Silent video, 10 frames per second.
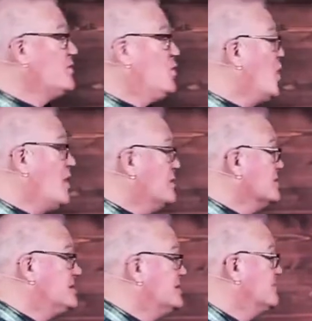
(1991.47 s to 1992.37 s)
of the
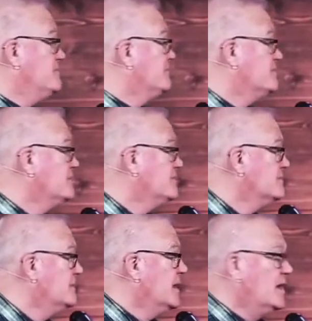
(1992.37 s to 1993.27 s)
worlds.
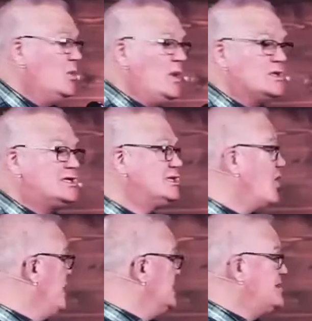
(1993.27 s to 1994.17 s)
We were
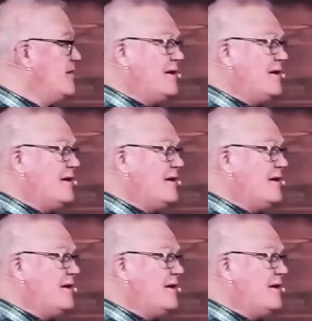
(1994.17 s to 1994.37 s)
so into